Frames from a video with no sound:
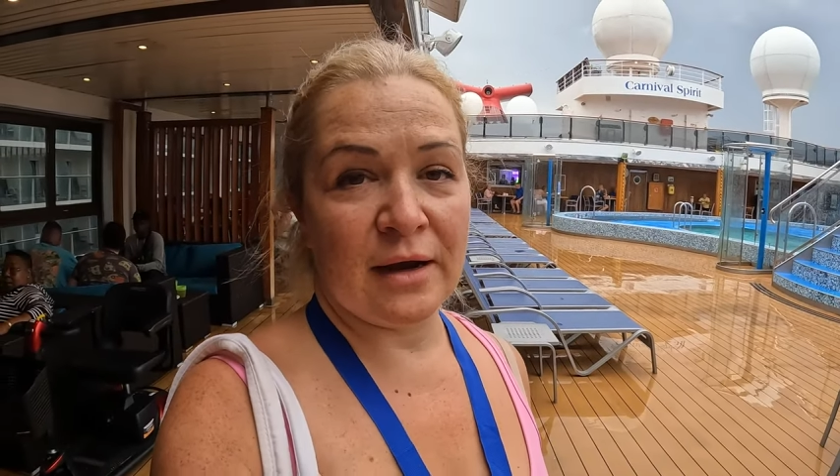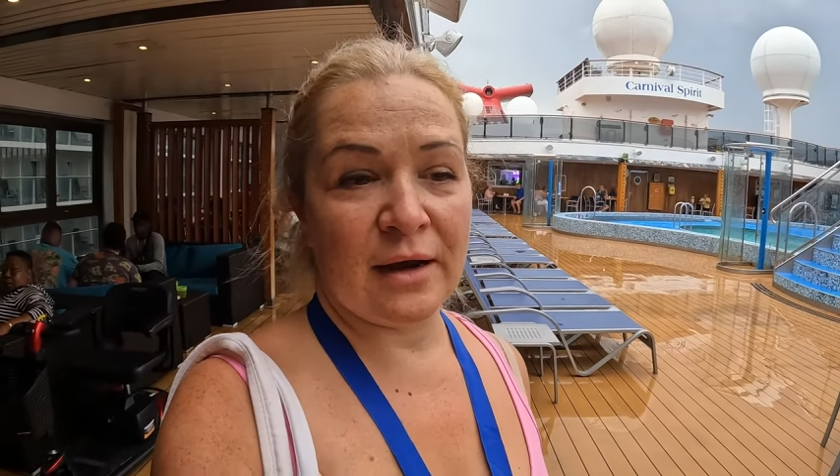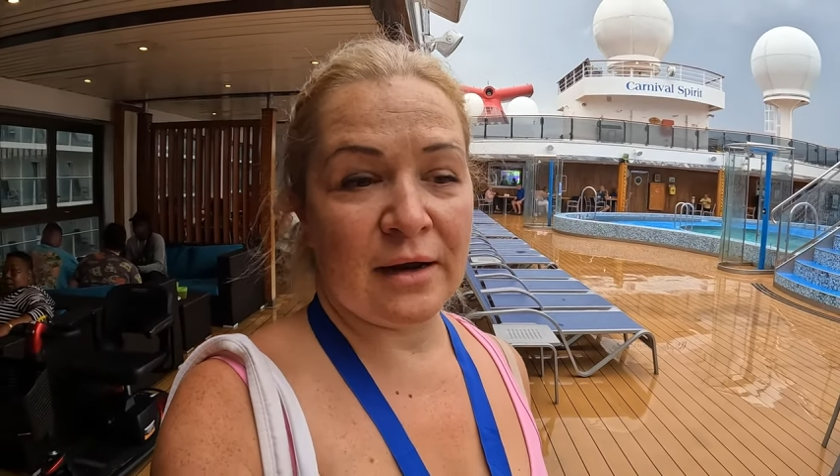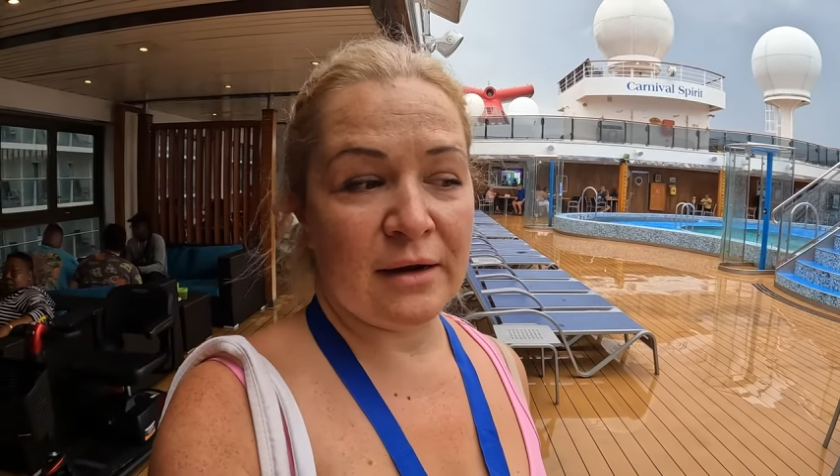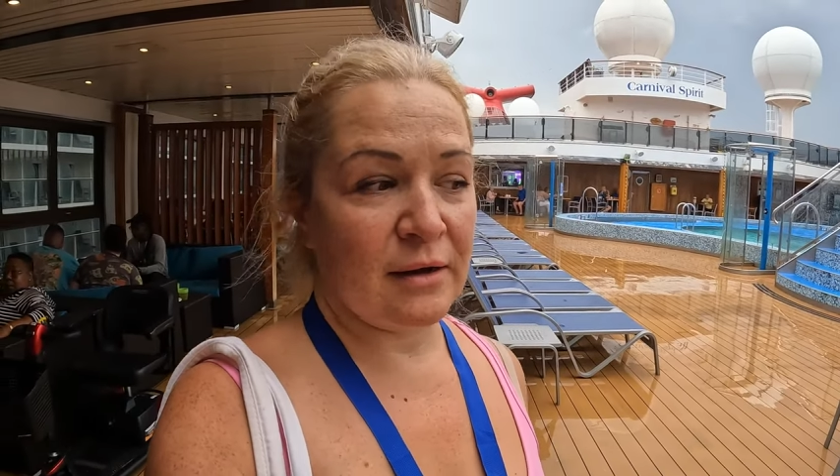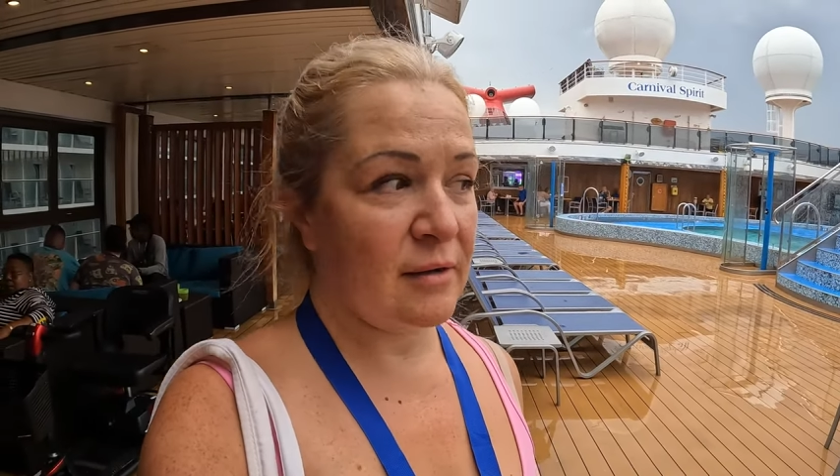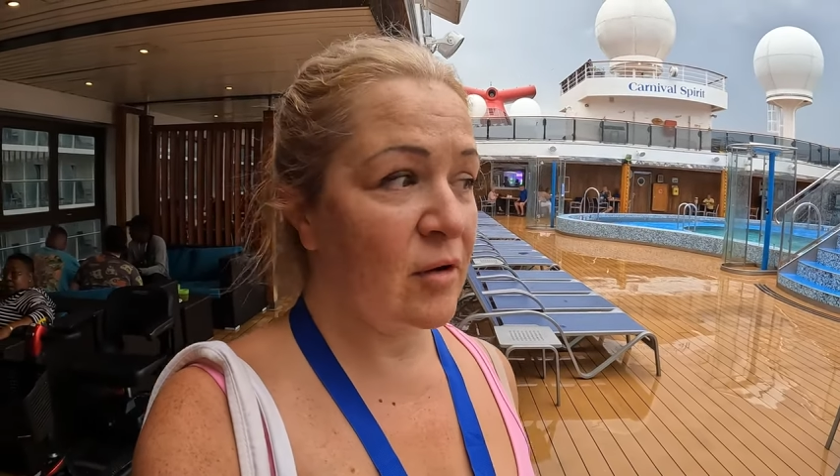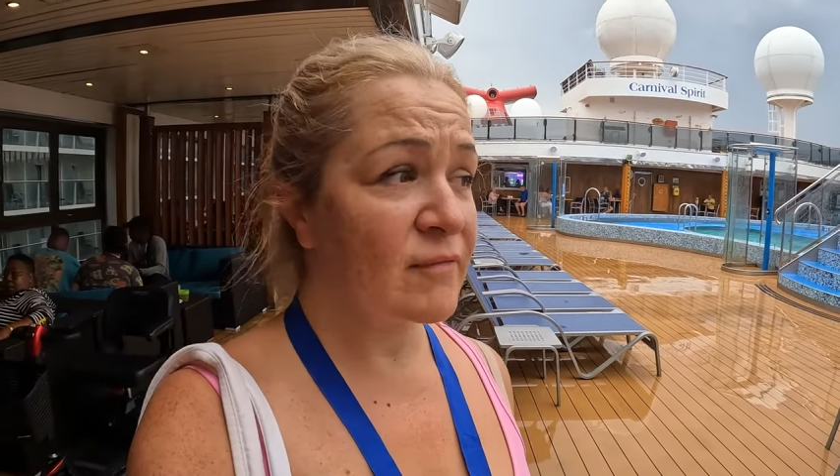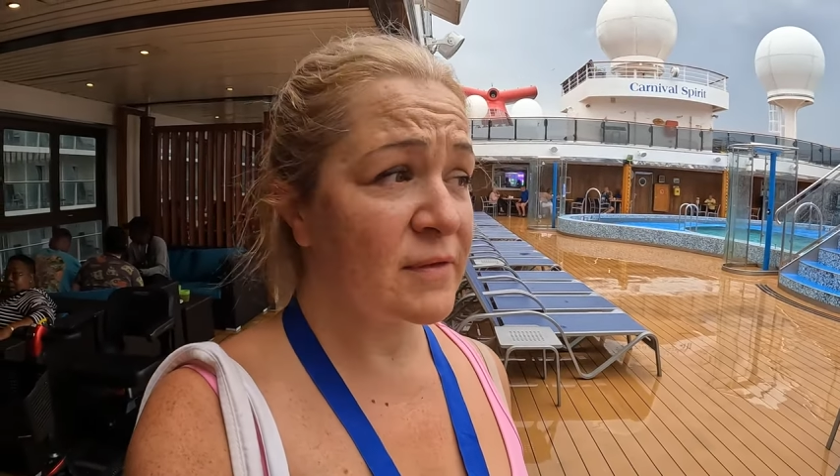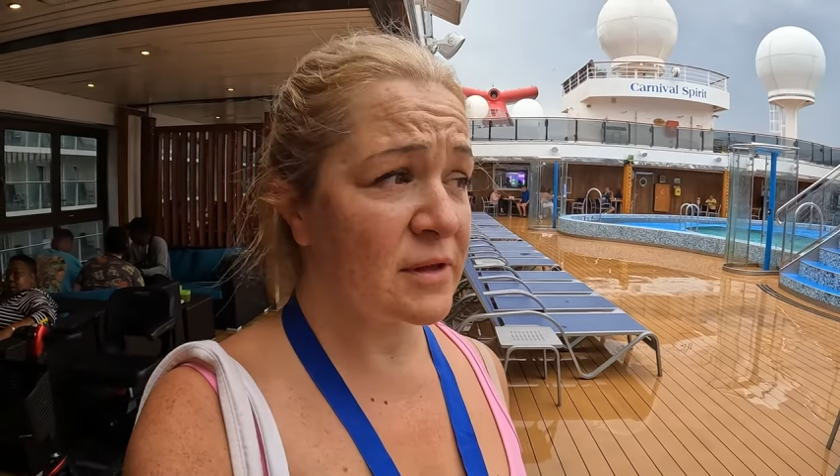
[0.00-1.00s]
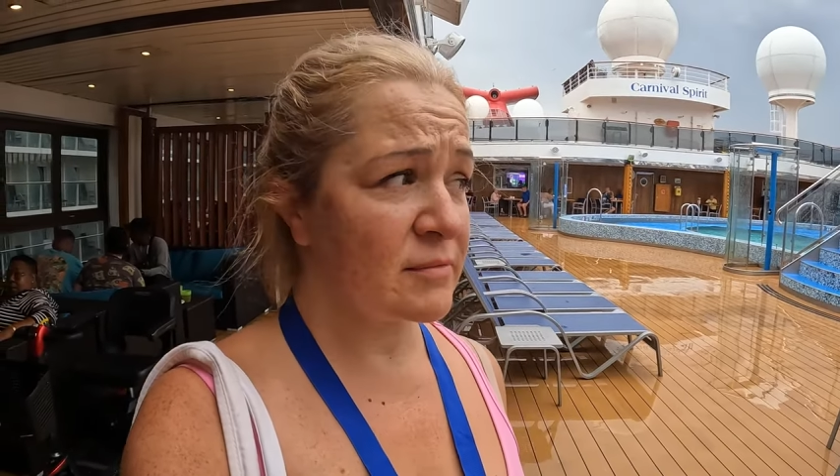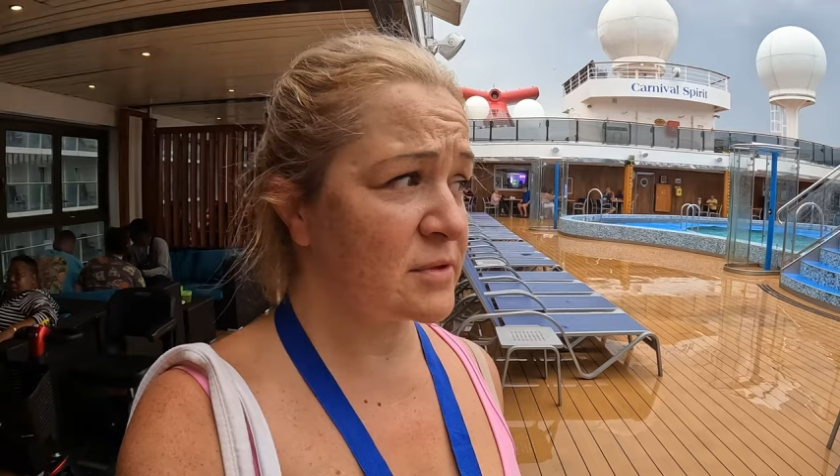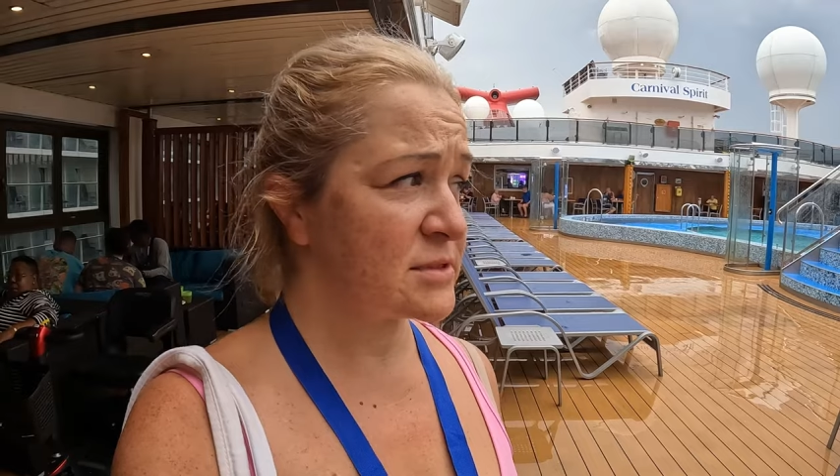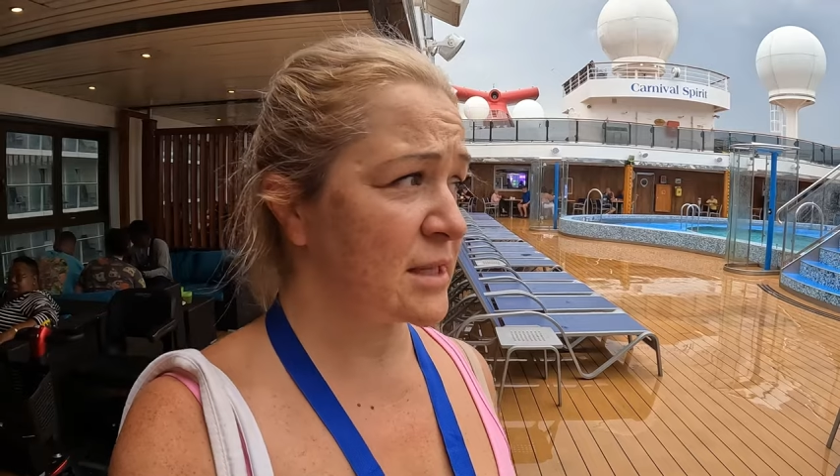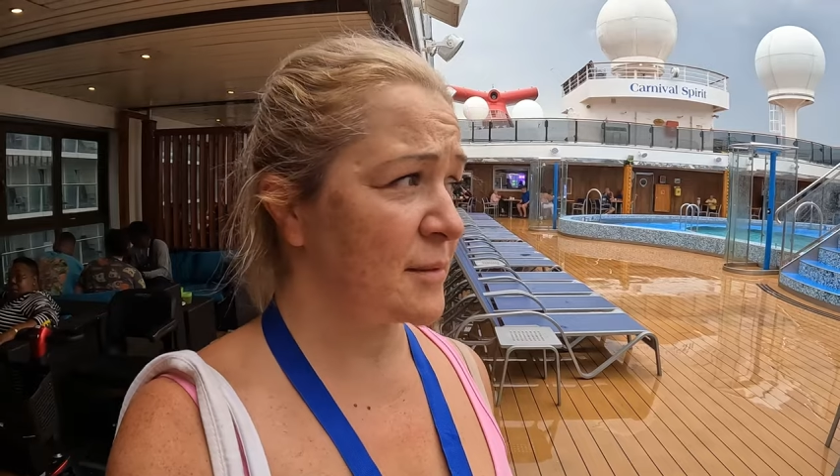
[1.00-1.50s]
And hopefully it
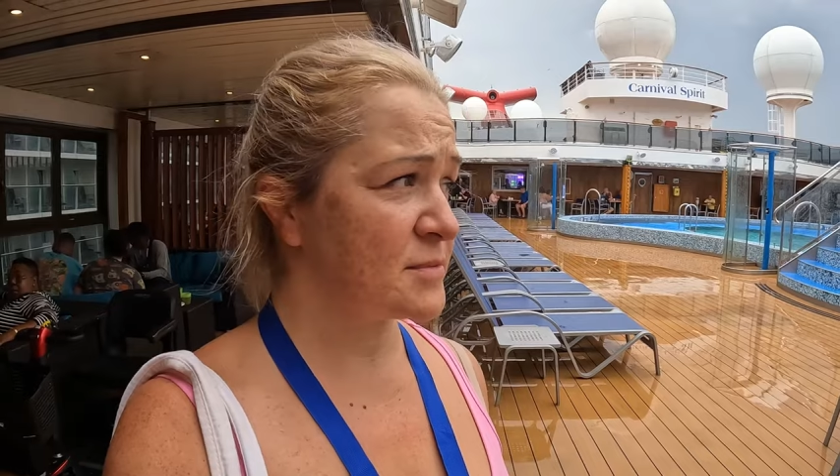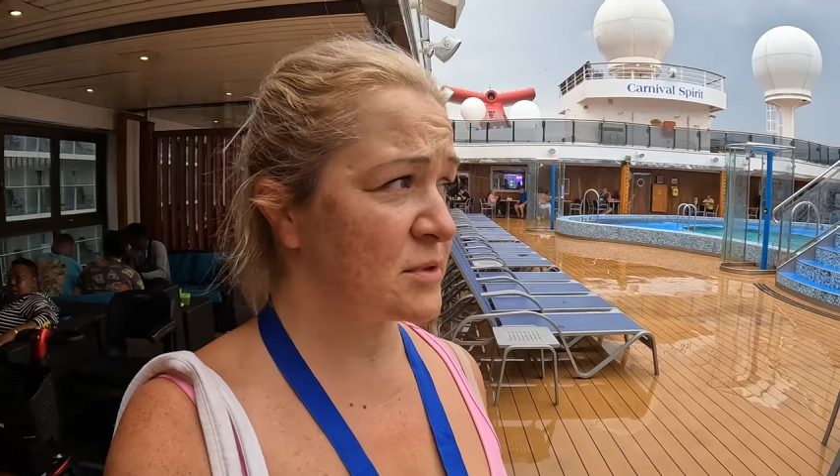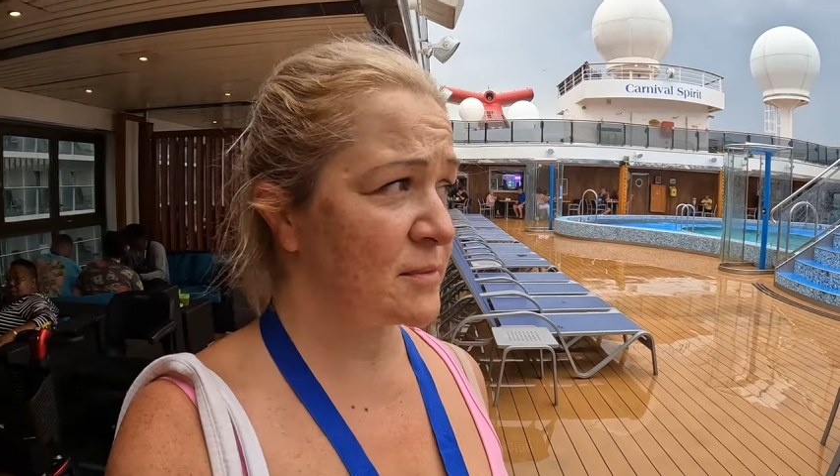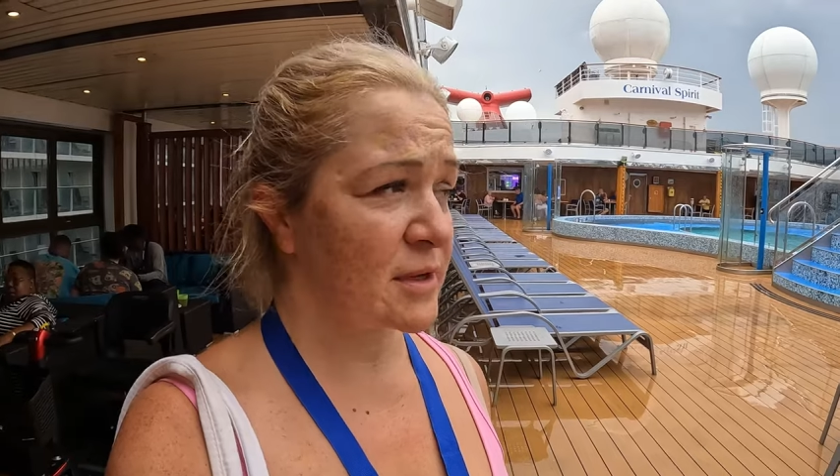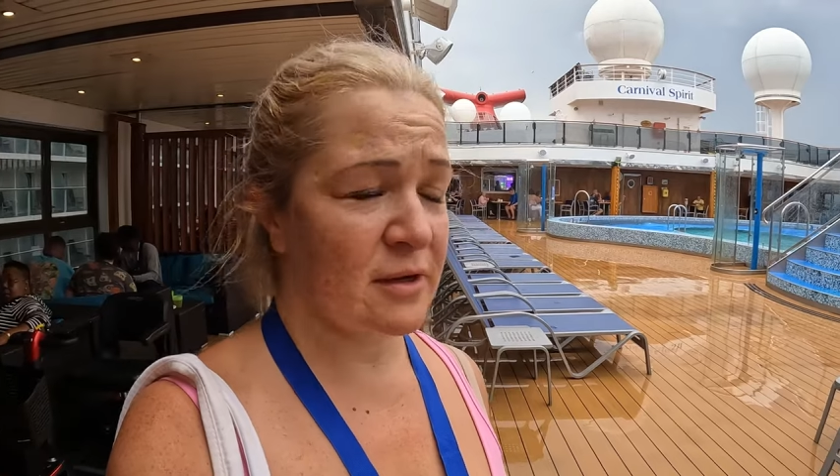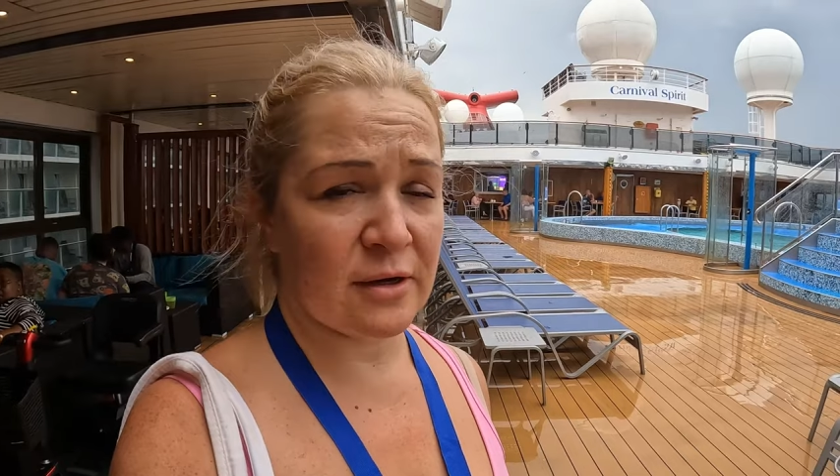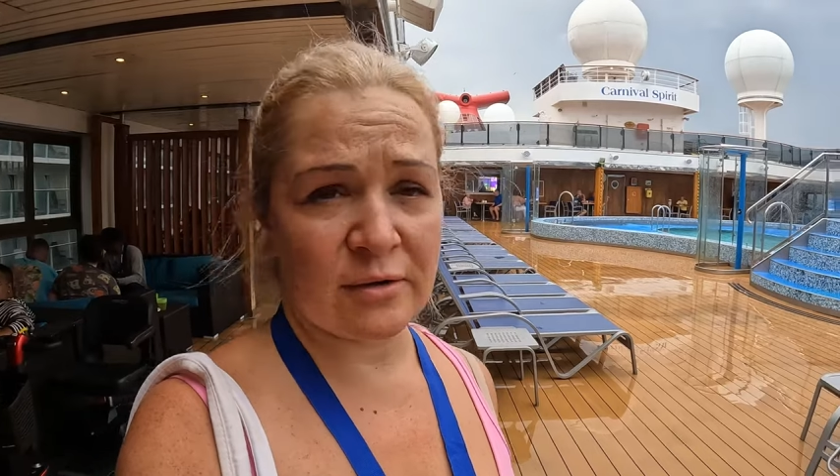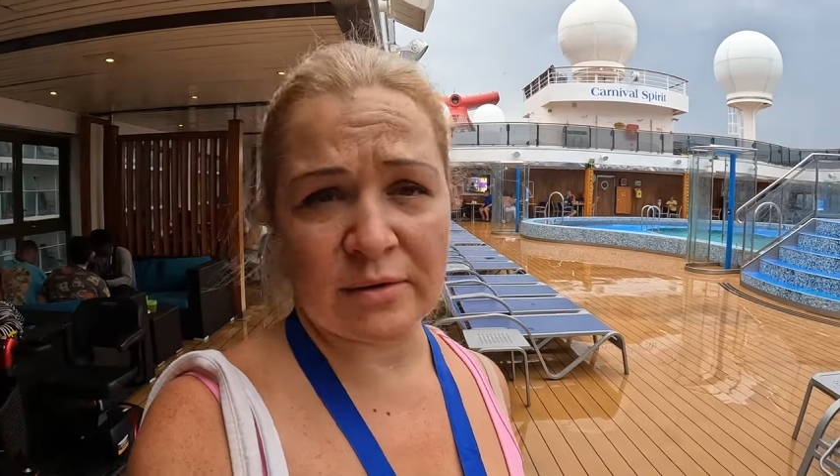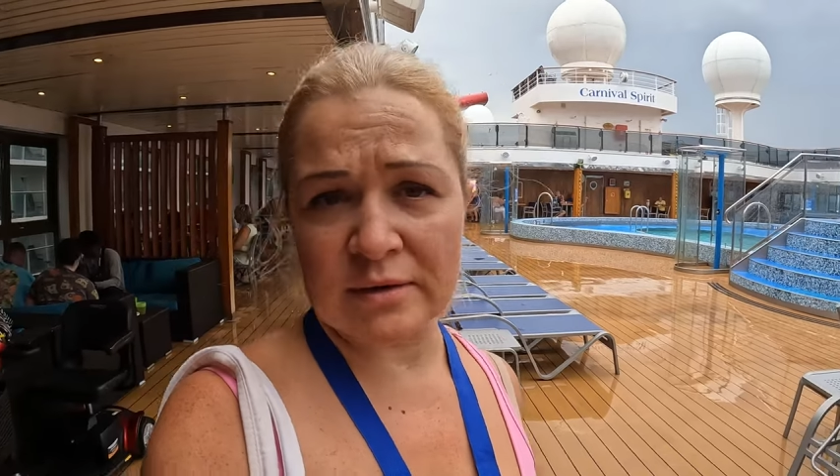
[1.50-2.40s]
will stop so we can go